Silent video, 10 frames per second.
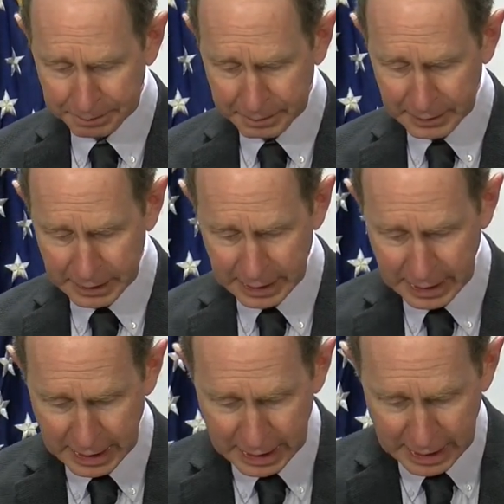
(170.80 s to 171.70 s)

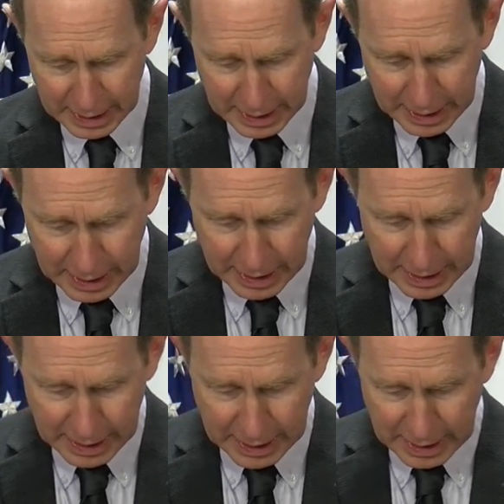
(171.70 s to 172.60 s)

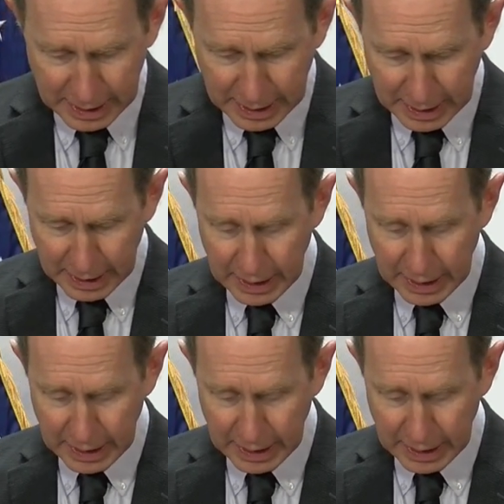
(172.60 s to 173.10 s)
No one is speaking in this clip.